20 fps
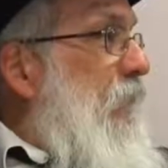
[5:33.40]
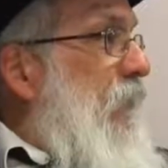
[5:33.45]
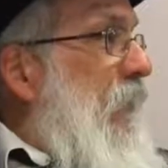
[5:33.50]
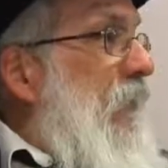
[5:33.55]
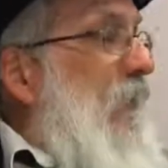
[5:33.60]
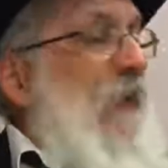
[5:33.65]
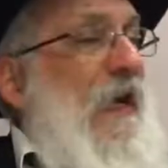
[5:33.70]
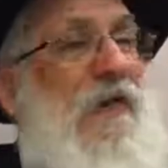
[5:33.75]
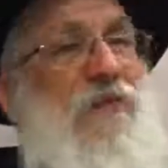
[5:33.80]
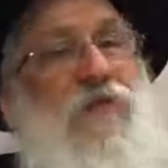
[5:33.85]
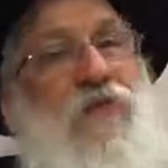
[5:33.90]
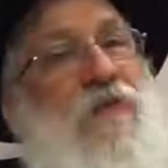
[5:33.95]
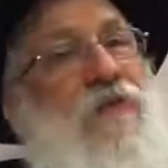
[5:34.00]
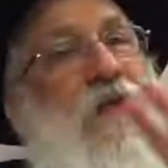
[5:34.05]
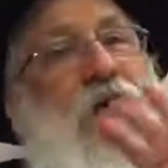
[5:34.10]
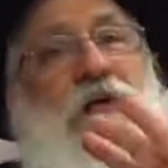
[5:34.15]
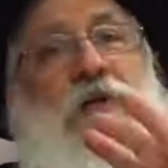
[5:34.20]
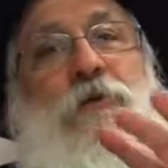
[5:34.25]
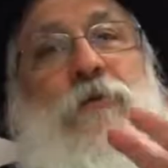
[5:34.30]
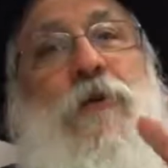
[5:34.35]
And God said,
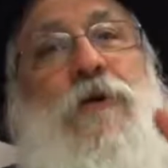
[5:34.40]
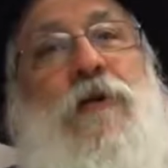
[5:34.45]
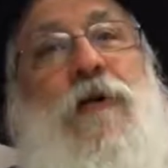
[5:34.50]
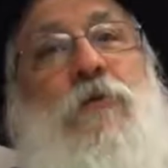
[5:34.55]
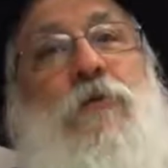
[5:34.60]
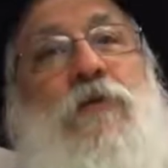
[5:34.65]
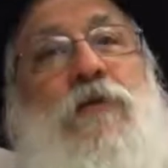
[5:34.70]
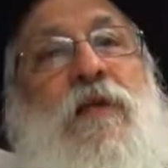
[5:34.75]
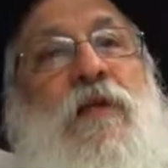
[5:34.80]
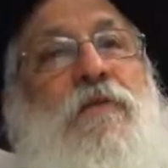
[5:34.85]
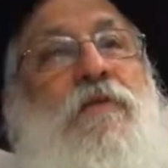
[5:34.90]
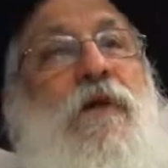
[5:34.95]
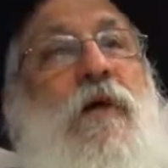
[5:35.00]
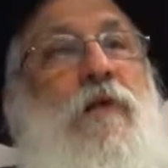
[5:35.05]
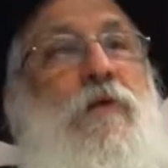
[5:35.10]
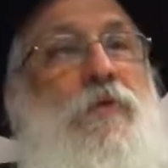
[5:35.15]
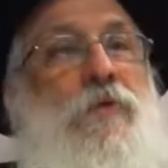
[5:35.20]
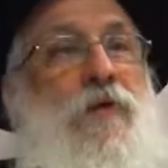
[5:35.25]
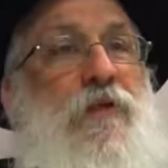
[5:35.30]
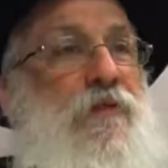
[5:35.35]
that already I will not
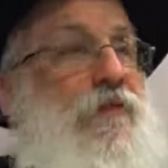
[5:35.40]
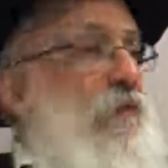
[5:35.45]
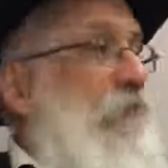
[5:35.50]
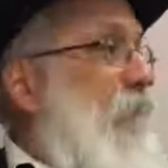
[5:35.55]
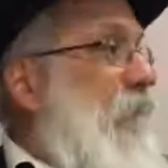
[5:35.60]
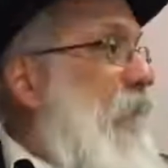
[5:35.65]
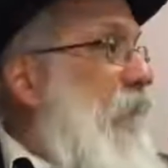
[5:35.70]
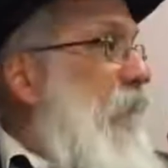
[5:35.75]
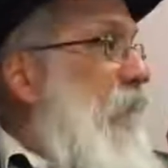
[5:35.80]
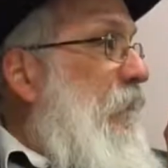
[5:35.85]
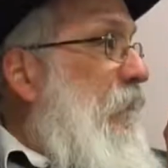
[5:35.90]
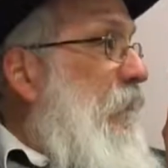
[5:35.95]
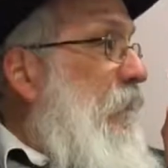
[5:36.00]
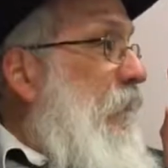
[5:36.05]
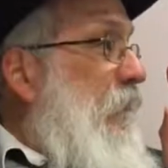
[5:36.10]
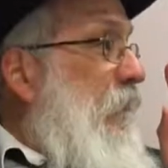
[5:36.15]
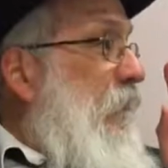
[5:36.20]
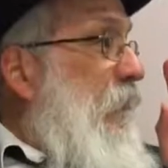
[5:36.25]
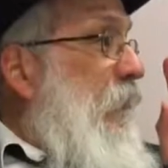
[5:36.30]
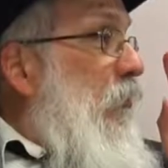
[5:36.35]
tolerate.
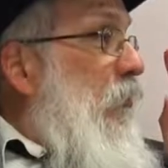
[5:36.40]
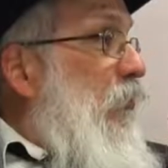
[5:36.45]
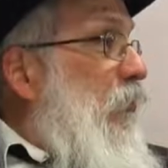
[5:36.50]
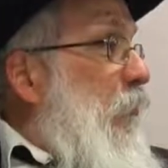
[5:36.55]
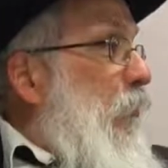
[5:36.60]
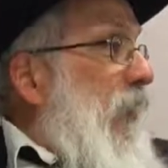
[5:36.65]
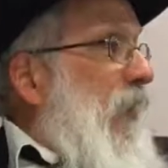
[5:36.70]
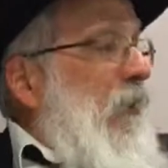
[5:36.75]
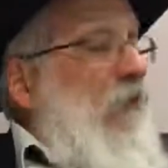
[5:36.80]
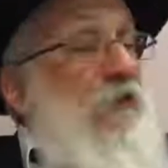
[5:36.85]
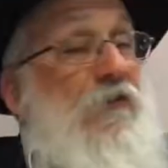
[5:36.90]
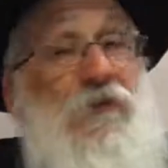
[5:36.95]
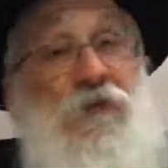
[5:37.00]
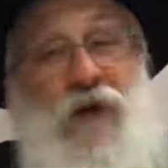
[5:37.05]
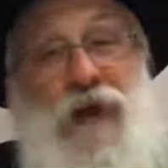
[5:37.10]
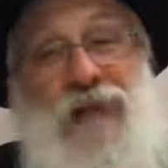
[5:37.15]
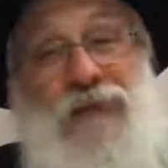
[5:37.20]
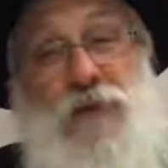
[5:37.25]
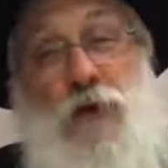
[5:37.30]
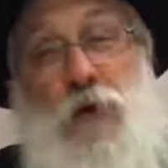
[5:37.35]
You want to
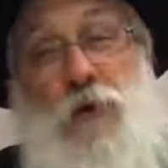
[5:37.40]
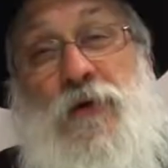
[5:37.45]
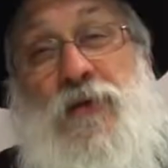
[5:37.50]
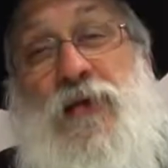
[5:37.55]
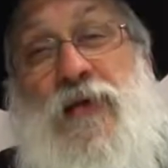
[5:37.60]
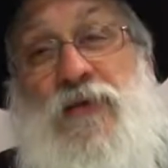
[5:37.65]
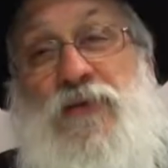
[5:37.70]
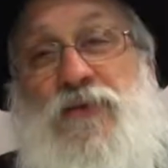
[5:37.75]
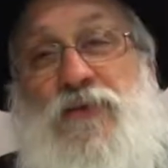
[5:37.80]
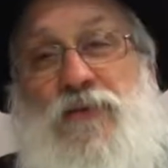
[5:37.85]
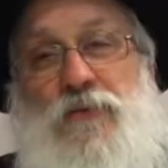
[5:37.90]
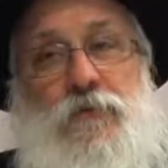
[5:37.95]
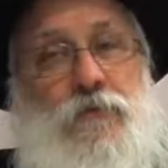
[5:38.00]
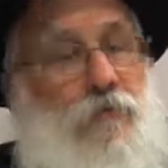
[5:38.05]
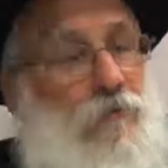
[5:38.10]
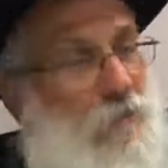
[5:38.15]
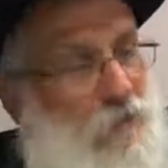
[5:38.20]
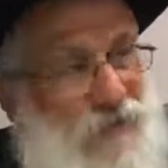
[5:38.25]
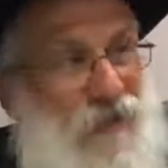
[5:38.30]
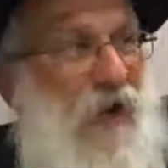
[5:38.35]
fight, go against
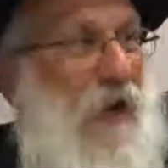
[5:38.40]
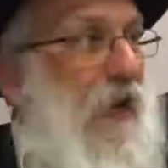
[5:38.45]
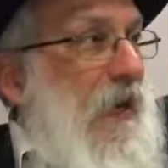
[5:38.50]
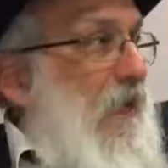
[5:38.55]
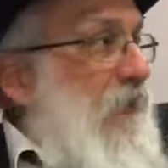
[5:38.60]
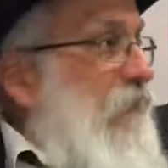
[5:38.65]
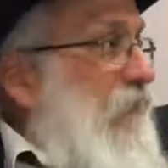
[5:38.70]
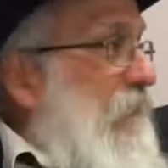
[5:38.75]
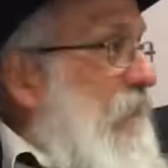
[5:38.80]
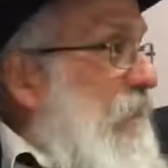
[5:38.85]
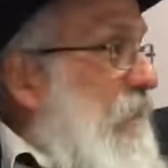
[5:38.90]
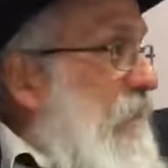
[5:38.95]
God,